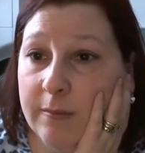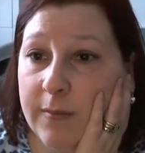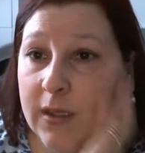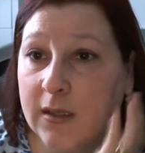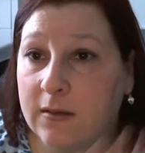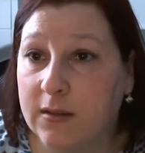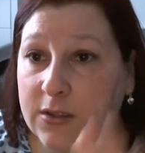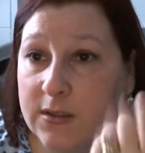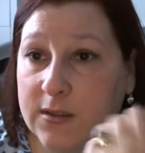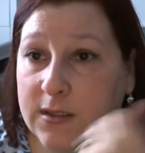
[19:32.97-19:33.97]
Yeah, as you
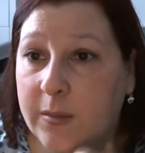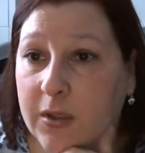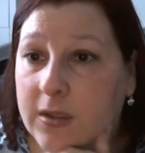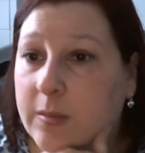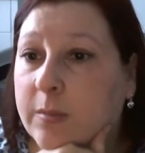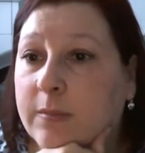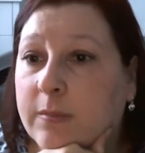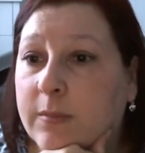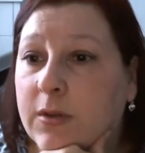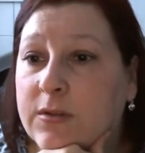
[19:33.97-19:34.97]
can see by the